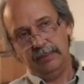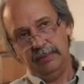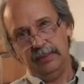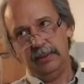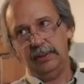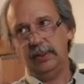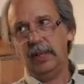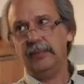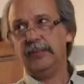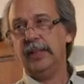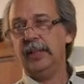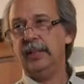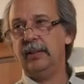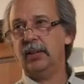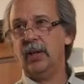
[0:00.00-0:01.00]
you'll often
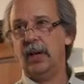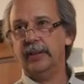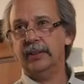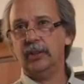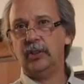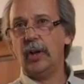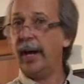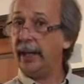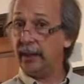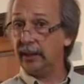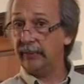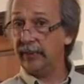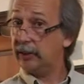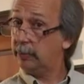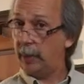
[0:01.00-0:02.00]
hear it called the triangle
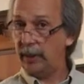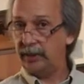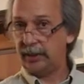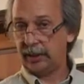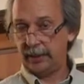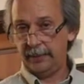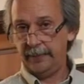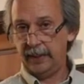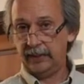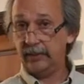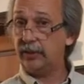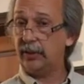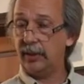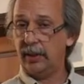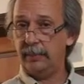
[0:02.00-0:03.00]
of exposure. That's a
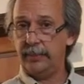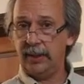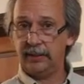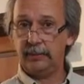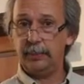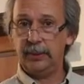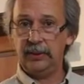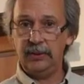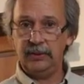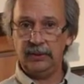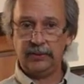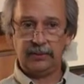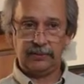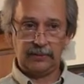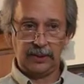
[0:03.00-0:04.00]
term that's been
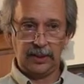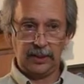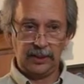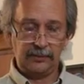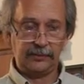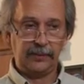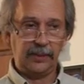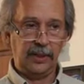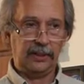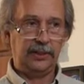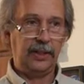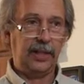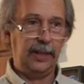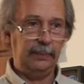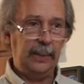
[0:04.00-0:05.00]
used for a long
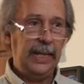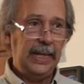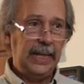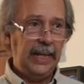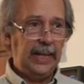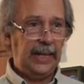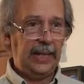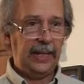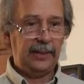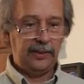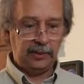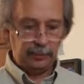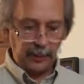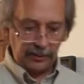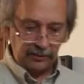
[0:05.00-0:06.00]
time, and
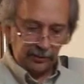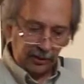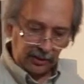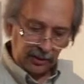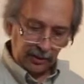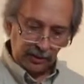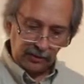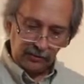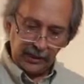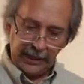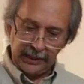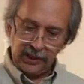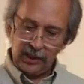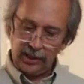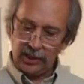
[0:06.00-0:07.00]
it's basically the
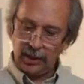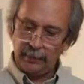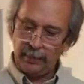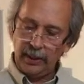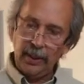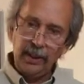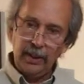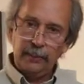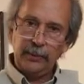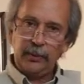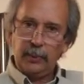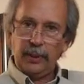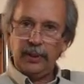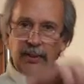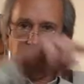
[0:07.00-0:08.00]
relationship
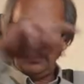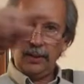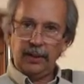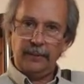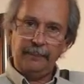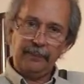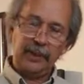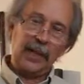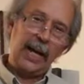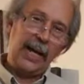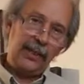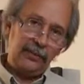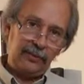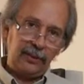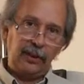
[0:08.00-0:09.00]
between
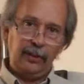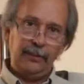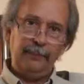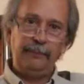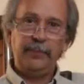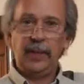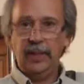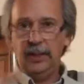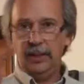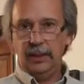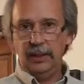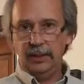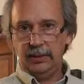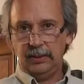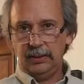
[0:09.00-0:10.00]
ISO,
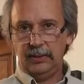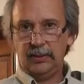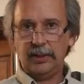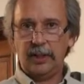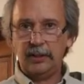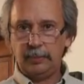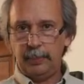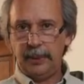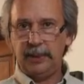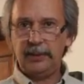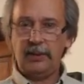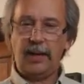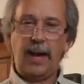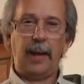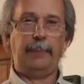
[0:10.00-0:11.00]
your shutter speed, and
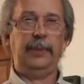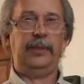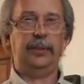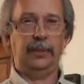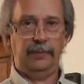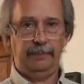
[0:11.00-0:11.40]
your aperture.